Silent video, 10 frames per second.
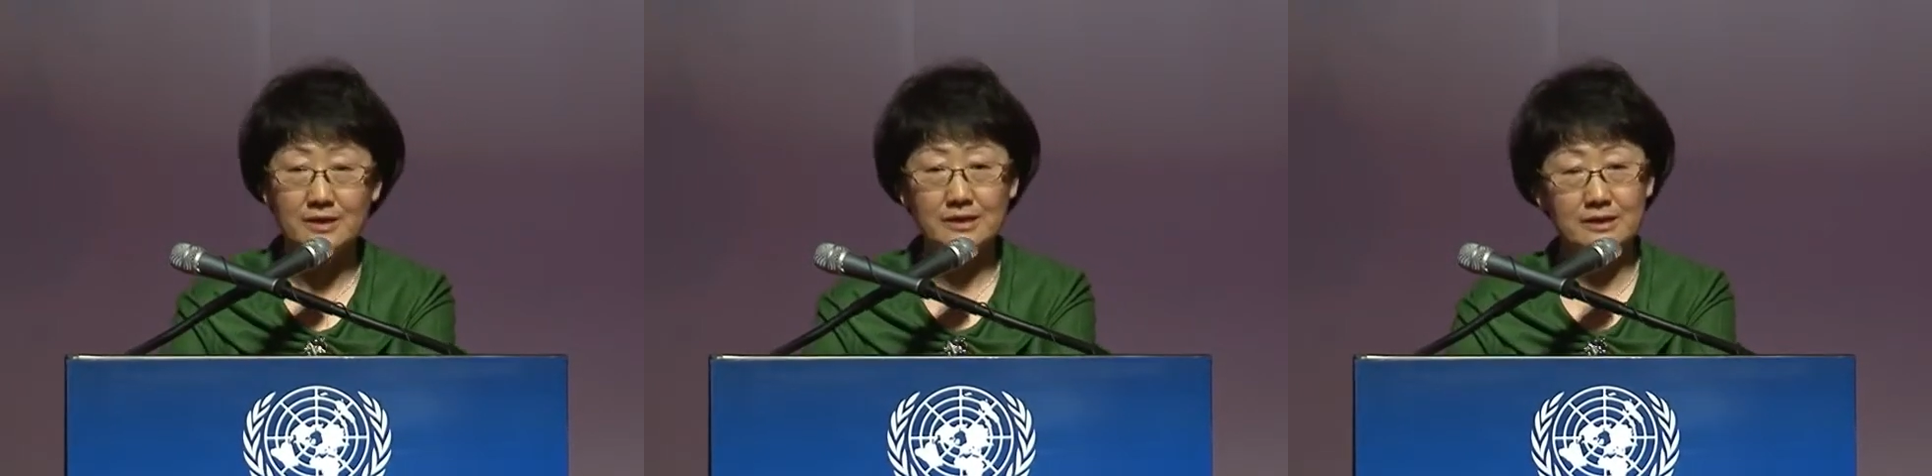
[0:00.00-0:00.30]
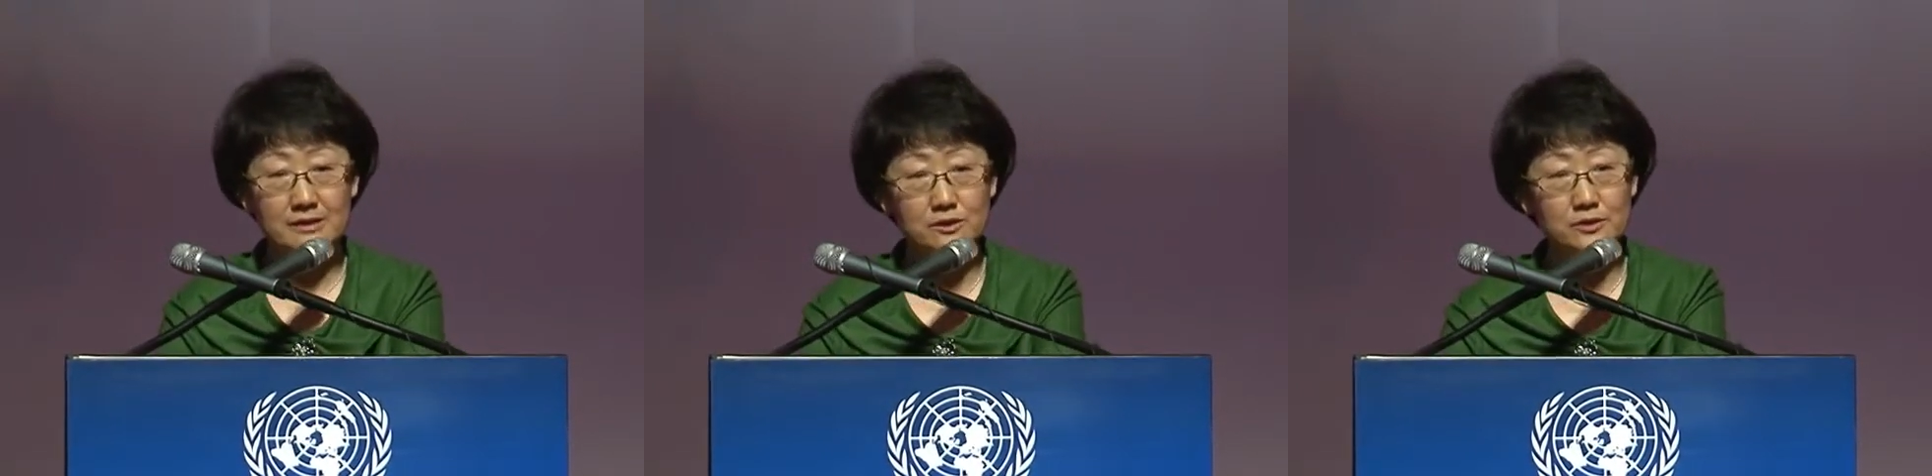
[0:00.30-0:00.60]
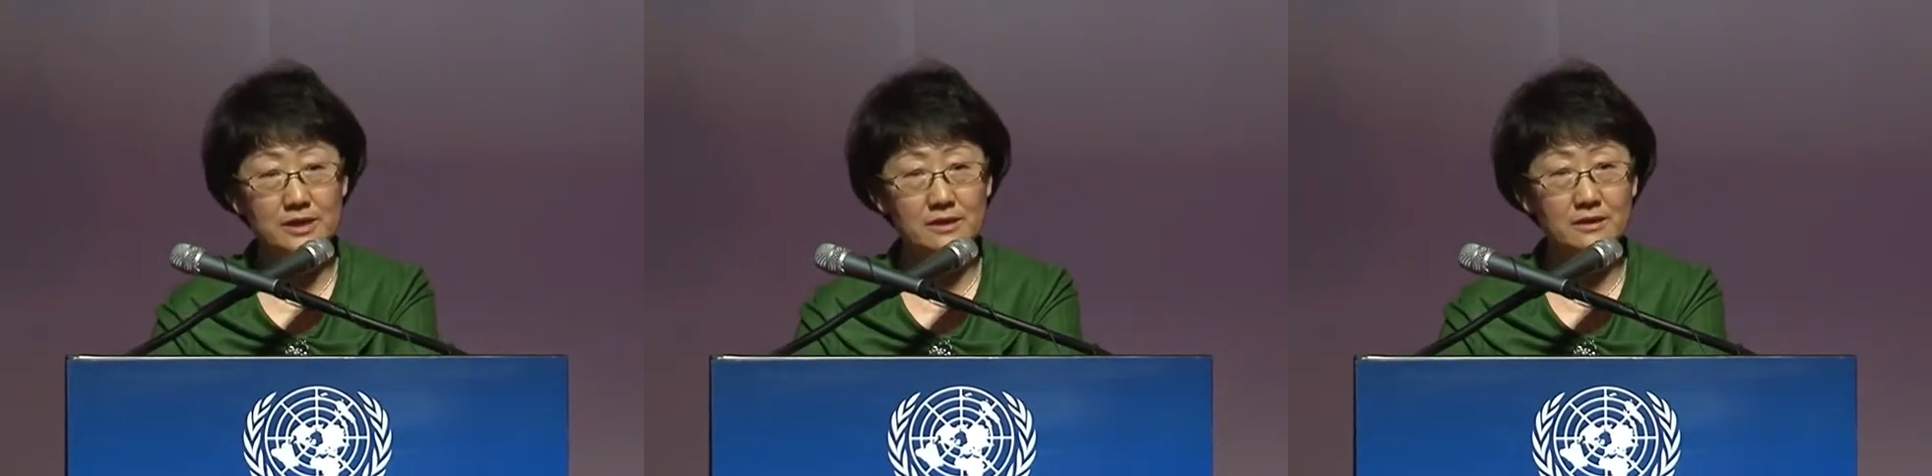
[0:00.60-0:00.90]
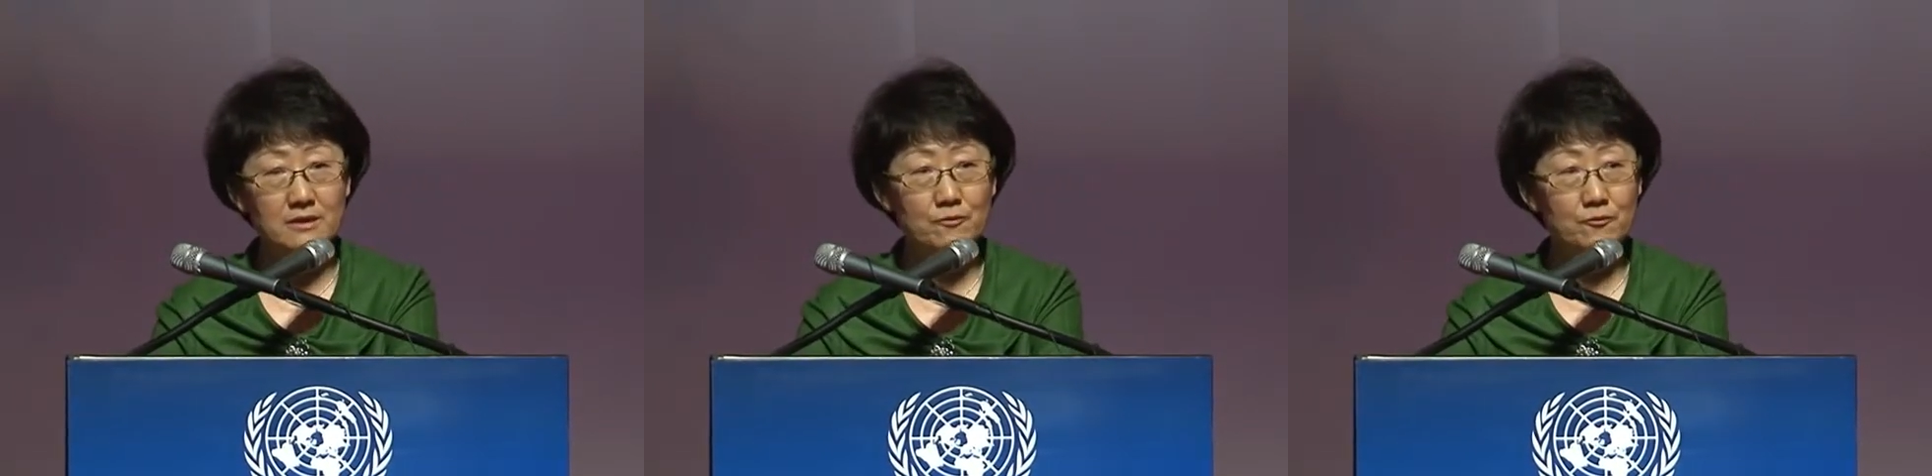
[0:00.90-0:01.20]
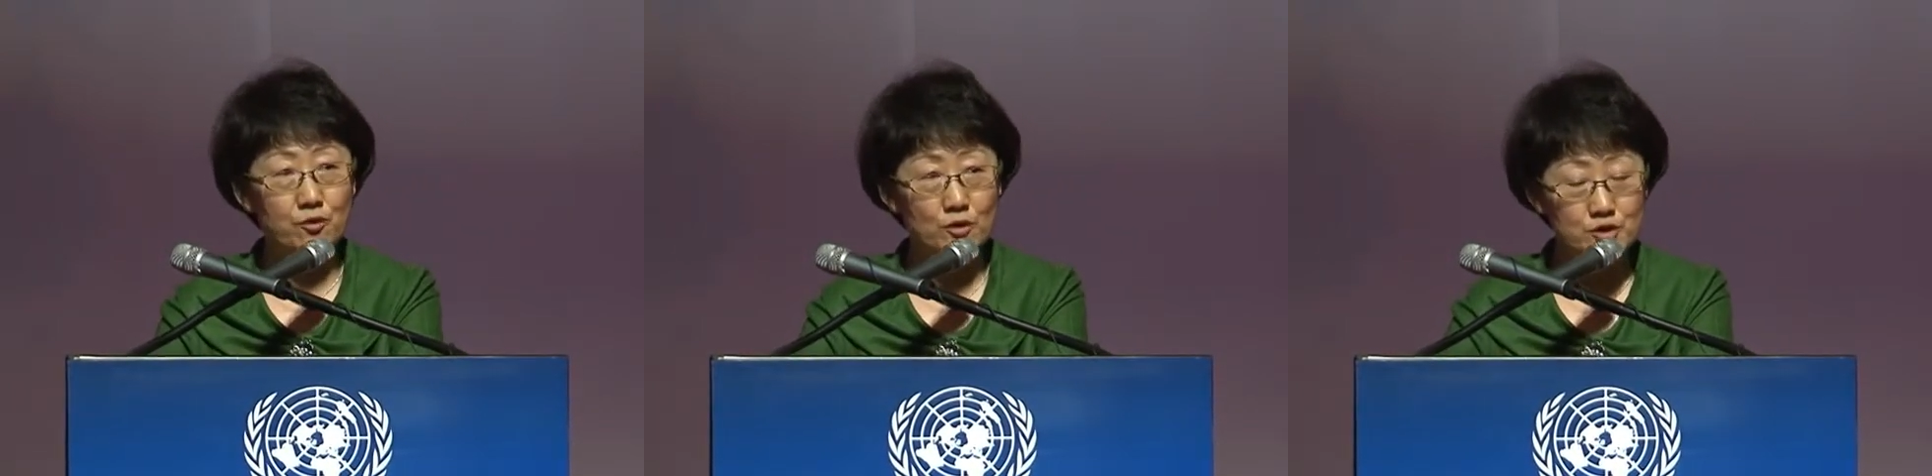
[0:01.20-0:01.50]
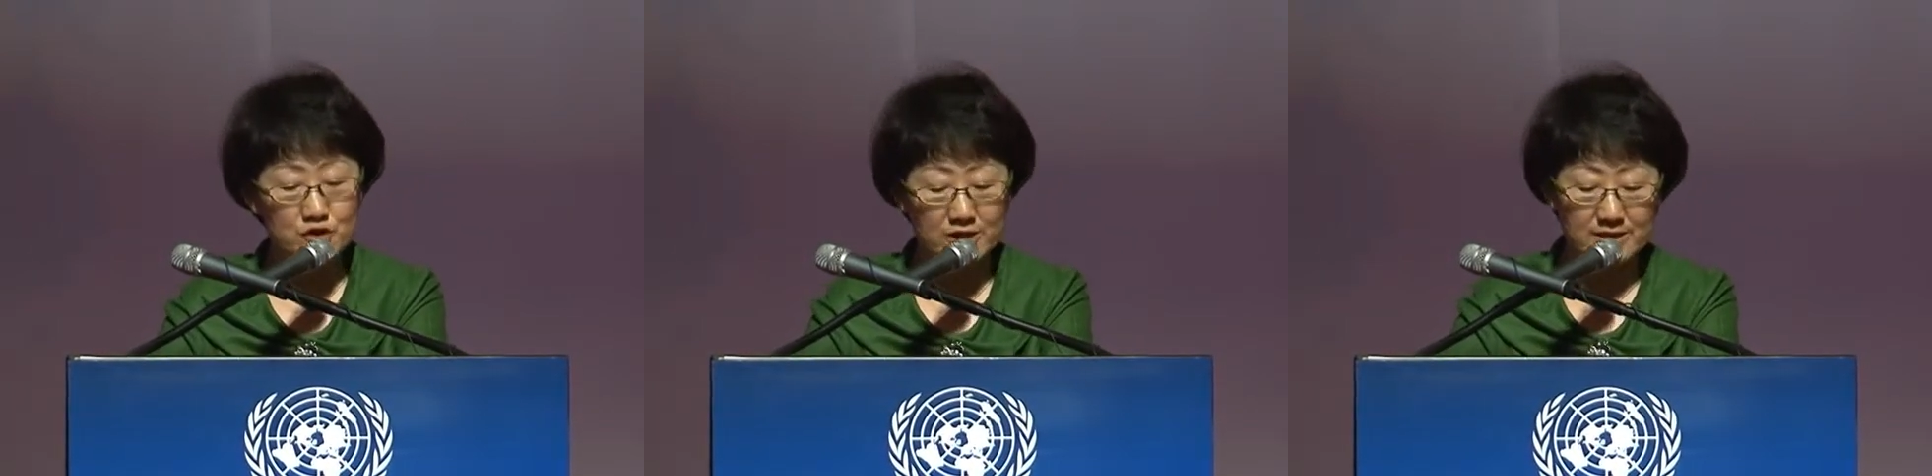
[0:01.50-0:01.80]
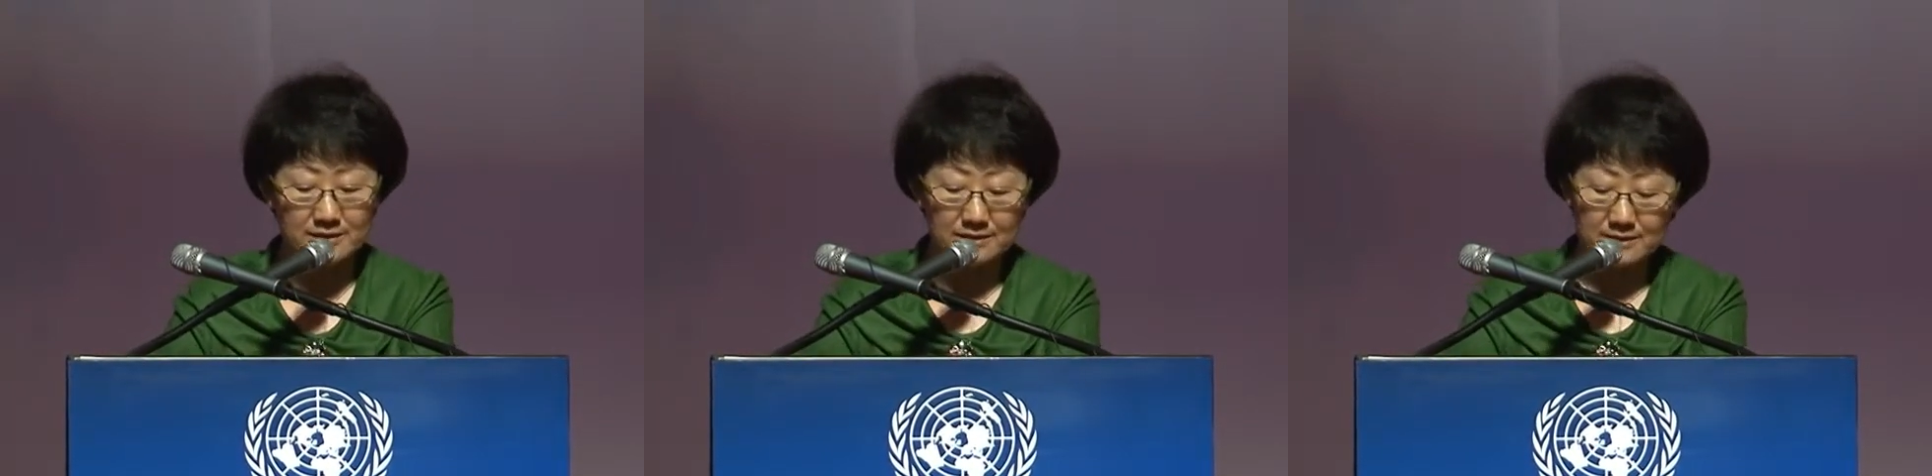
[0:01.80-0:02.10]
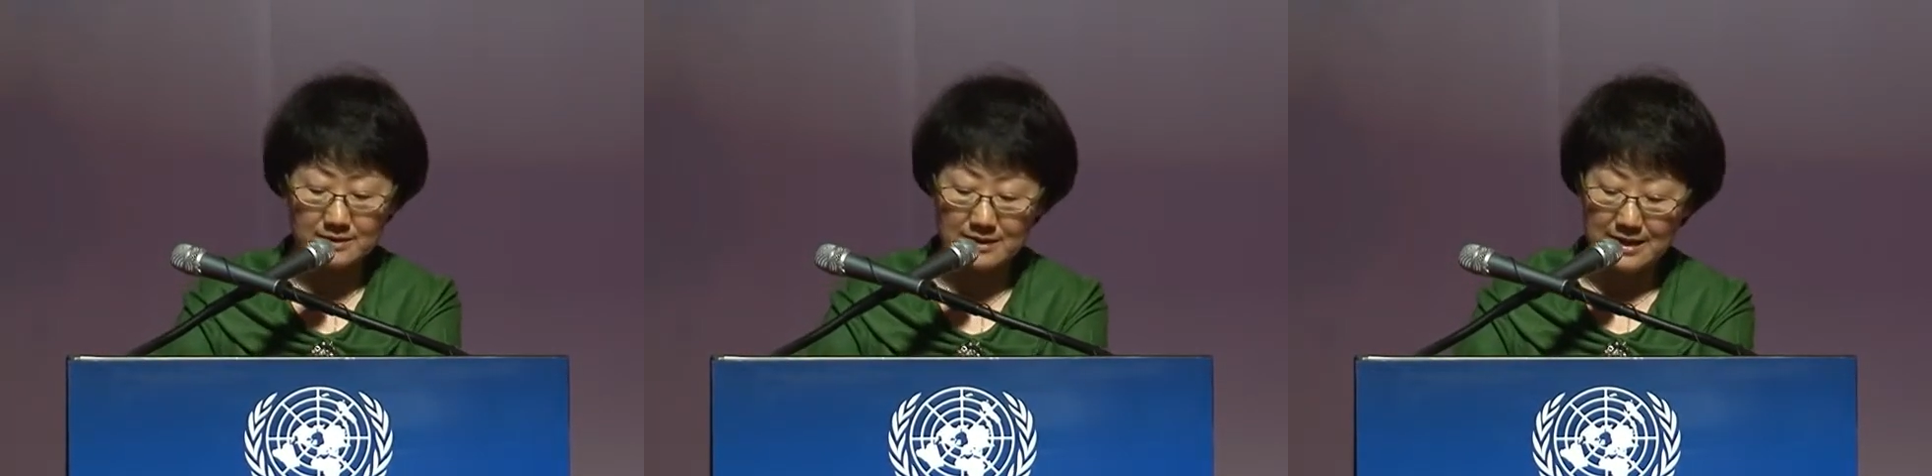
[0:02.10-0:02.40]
including 4G